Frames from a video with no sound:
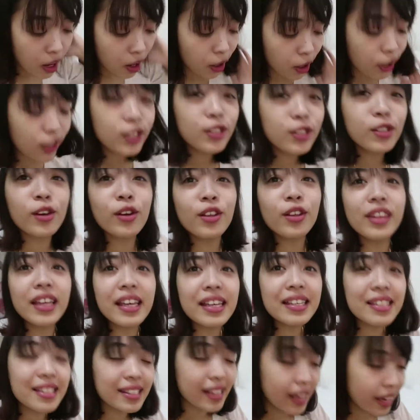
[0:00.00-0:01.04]
Also,
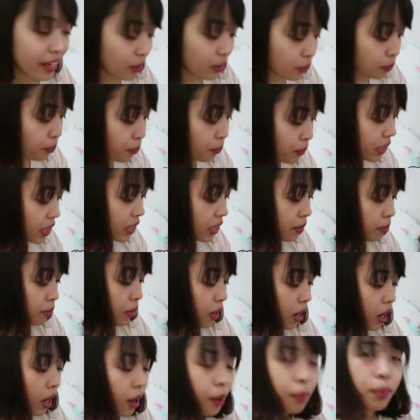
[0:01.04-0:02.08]
they sent me
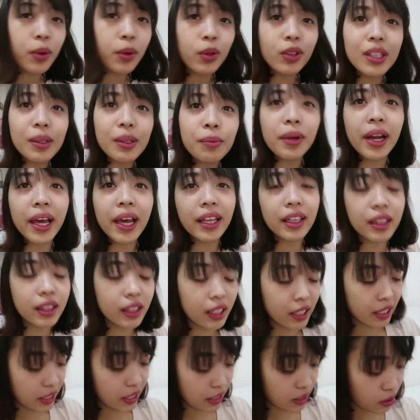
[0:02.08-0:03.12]
mga beauty
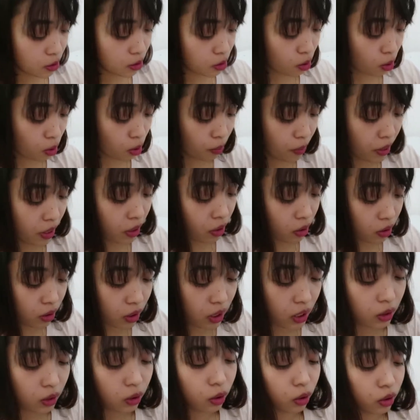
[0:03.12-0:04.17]
blenders. So, meron
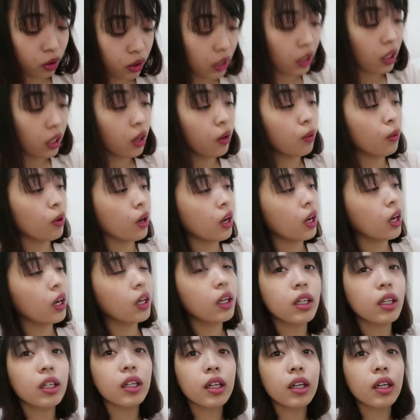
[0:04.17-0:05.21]
ditong
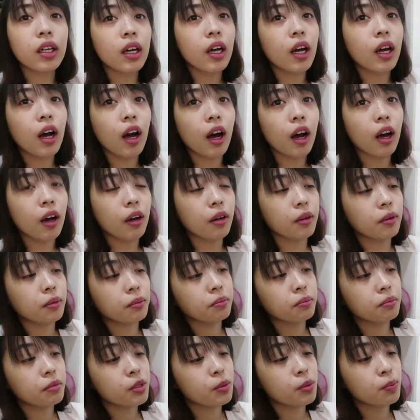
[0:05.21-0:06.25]
dalawang
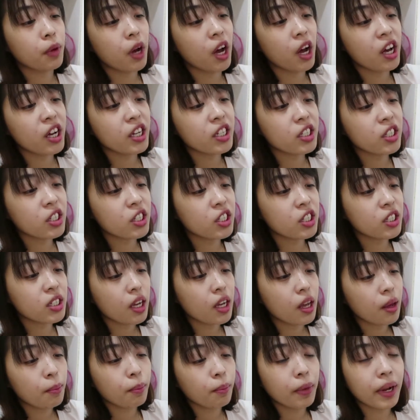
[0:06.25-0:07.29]
sponge,
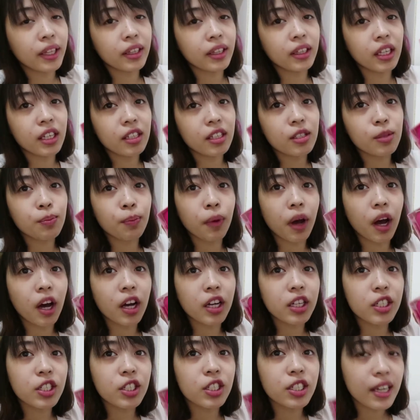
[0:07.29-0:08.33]
blending
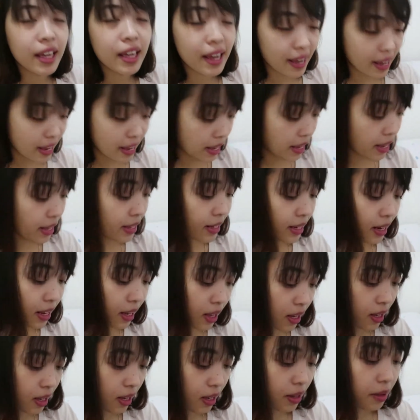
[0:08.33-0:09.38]
sponge,
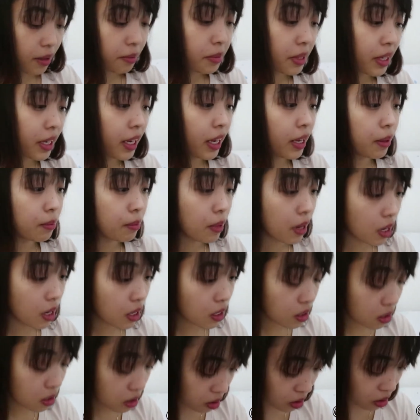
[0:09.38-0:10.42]
na
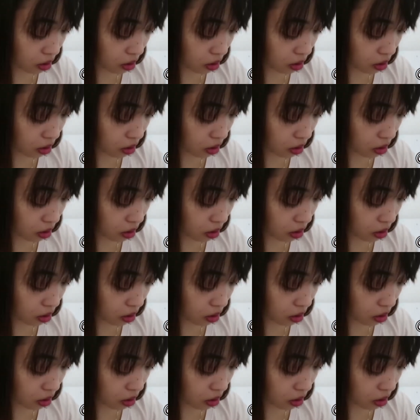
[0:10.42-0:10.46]
magkaibang